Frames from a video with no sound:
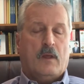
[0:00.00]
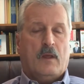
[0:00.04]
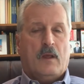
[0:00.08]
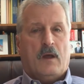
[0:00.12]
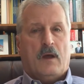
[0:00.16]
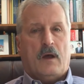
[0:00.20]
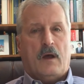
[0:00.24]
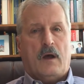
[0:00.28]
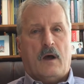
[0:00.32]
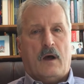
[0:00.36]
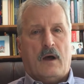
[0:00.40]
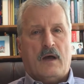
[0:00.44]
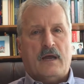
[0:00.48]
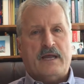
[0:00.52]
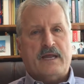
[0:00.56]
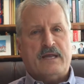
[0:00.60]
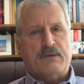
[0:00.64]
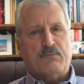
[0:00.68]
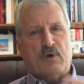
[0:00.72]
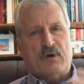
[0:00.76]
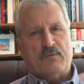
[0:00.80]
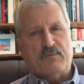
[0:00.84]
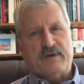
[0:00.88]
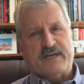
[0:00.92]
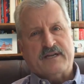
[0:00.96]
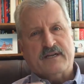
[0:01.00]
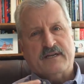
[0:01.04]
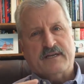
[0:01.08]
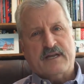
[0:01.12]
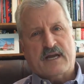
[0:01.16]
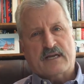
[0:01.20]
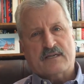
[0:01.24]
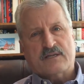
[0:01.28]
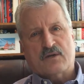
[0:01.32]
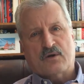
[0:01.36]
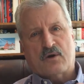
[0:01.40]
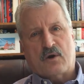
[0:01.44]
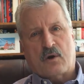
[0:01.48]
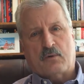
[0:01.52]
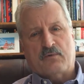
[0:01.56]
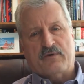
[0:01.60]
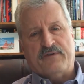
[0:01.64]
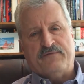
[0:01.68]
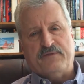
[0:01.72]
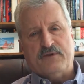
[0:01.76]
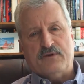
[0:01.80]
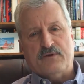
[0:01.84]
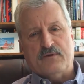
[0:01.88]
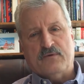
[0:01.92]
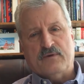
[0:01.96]
And when we conducted our
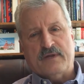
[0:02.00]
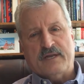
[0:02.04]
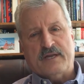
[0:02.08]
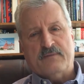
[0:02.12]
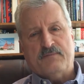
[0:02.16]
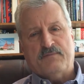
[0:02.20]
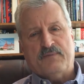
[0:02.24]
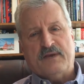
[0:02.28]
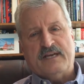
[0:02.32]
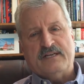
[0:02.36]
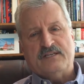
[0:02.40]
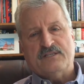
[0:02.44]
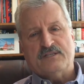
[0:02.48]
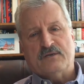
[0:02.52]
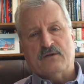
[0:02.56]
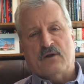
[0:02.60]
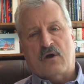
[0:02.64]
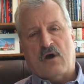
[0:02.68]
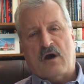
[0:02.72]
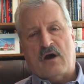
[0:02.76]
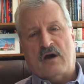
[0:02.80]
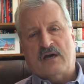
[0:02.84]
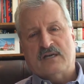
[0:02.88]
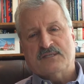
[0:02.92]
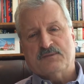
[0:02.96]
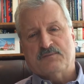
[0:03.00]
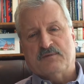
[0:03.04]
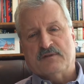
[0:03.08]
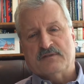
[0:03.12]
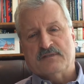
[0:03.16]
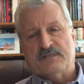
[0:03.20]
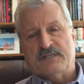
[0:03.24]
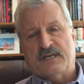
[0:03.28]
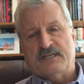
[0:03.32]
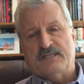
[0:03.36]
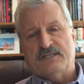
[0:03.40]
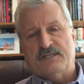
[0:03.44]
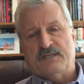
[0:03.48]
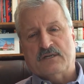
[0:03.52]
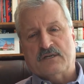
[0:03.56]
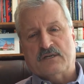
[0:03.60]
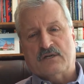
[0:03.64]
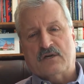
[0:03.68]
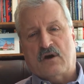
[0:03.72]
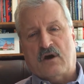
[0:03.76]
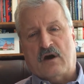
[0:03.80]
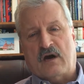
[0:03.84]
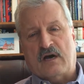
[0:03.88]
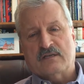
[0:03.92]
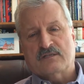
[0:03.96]
review, inpatient hospitalization
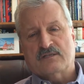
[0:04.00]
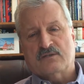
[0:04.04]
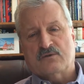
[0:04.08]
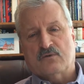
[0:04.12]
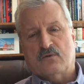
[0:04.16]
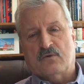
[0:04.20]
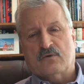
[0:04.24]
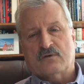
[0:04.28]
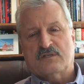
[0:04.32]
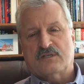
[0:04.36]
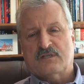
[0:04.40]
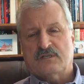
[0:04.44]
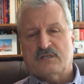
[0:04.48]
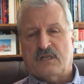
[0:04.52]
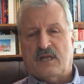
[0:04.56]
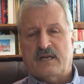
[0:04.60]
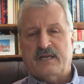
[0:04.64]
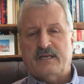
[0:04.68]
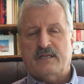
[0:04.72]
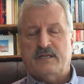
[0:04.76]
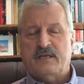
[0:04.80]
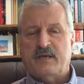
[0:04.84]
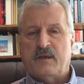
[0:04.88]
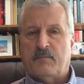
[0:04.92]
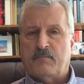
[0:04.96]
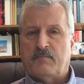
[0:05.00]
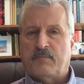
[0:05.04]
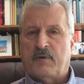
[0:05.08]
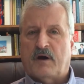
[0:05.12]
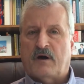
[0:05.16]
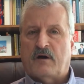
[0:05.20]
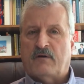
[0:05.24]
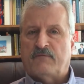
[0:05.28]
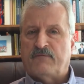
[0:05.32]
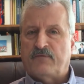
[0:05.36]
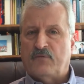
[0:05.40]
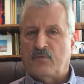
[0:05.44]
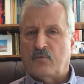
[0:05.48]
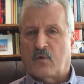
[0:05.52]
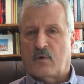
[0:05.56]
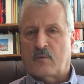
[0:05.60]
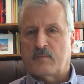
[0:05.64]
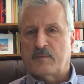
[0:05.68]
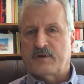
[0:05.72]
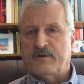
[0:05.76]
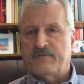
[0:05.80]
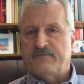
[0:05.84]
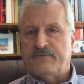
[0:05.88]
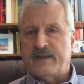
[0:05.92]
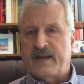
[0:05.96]
costs look slightly above
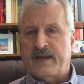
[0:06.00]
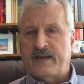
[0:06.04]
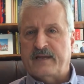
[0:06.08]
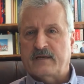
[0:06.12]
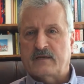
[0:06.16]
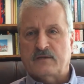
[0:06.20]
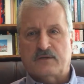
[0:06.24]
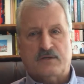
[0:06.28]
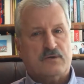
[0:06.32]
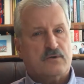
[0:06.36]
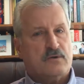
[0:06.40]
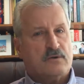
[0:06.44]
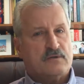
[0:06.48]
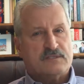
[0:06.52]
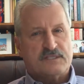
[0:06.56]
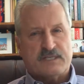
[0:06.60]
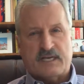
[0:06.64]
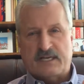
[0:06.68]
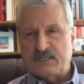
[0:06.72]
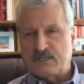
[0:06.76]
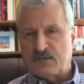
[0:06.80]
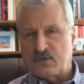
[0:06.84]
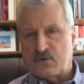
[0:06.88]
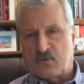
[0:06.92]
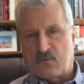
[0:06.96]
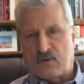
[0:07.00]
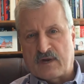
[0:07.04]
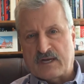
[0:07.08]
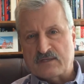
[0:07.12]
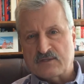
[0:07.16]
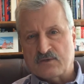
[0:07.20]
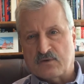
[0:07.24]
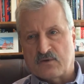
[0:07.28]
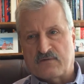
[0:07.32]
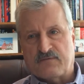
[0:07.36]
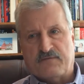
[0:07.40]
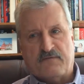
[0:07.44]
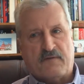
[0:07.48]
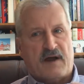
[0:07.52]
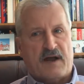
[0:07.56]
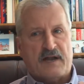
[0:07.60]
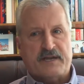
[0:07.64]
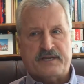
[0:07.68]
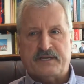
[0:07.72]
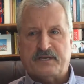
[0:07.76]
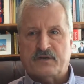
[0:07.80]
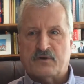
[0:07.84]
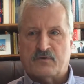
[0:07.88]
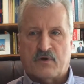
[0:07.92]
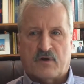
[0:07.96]
normative data. Utilization rates look
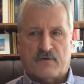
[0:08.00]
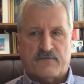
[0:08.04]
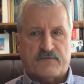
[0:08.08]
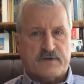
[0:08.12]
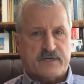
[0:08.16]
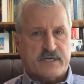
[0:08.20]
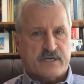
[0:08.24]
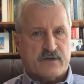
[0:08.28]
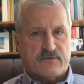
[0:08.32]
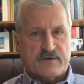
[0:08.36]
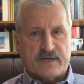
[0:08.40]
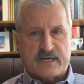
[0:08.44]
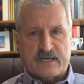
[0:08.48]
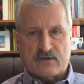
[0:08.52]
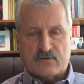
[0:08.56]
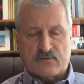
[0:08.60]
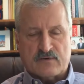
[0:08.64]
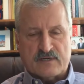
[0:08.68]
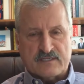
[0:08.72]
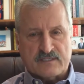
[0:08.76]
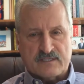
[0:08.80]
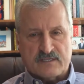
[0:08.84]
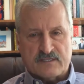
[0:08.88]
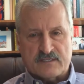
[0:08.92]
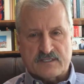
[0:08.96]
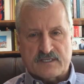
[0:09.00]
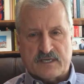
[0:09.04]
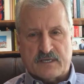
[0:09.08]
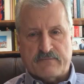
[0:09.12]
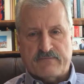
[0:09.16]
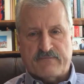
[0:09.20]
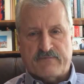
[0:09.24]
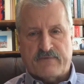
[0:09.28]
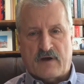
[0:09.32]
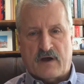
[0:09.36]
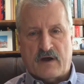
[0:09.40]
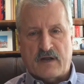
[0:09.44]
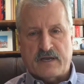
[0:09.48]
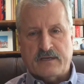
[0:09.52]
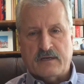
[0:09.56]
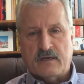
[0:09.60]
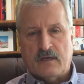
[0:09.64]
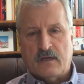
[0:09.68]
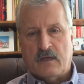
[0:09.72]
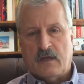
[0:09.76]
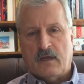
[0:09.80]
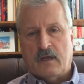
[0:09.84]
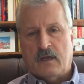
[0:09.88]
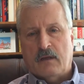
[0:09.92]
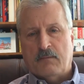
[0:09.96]
fine, year-over-year increases seem fine.
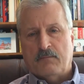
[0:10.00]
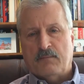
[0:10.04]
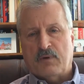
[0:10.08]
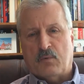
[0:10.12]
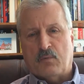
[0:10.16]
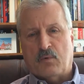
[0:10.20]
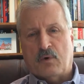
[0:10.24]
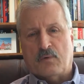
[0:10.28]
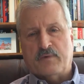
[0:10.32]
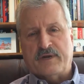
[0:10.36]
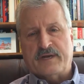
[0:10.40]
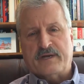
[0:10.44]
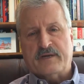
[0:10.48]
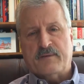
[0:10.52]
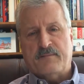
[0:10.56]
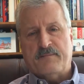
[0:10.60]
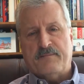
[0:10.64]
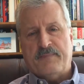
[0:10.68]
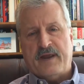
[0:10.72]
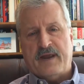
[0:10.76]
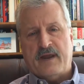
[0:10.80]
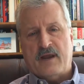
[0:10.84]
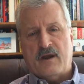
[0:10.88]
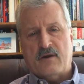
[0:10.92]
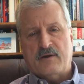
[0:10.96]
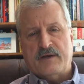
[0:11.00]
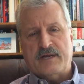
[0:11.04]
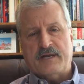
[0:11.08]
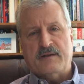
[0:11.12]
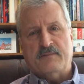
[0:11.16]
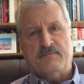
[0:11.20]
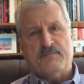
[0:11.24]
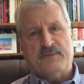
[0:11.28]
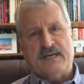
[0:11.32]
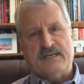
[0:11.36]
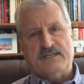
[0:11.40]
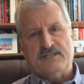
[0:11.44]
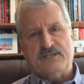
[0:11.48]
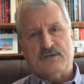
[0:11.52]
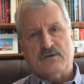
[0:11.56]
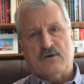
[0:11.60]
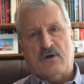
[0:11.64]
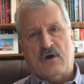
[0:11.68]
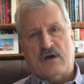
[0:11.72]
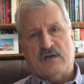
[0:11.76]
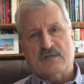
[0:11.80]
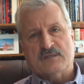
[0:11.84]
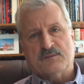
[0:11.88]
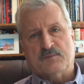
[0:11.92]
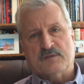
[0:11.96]
But when we compared inpatient
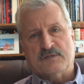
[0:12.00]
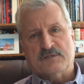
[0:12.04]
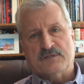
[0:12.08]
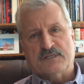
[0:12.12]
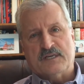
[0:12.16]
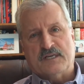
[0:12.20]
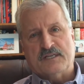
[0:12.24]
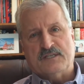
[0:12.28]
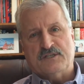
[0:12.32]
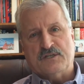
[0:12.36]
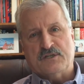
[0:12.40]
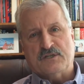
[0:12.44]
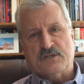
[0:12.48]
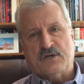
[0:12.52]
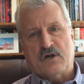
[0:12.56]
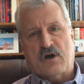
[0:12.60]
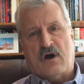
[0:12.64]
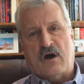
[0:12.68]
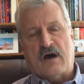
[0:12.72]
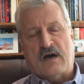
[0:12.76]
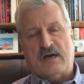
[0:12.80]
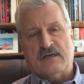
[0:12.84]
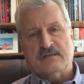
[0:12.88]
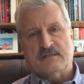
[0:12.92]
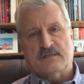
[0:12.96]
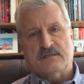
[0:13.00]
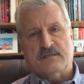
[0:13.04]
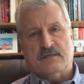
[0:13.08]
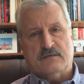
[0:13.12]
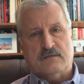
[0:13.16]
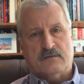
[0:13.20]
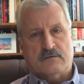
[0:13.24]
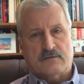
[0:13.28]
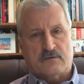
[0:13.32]
hospitalization costs, the